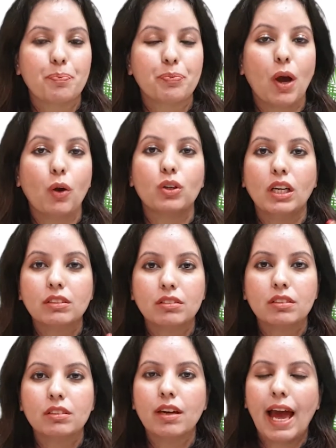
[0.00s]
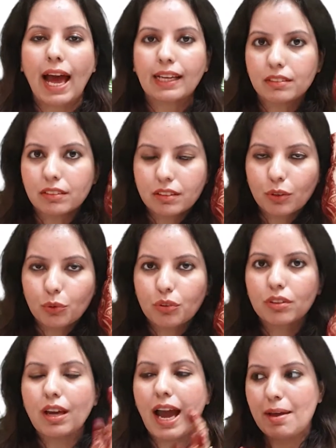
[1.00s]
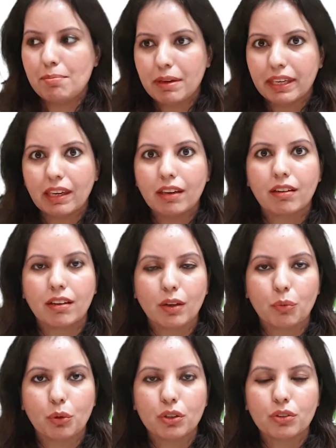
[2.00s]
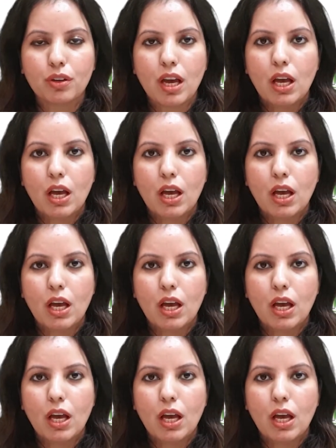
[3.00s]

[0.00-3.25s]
Now consider as a student, I'm making a keyword.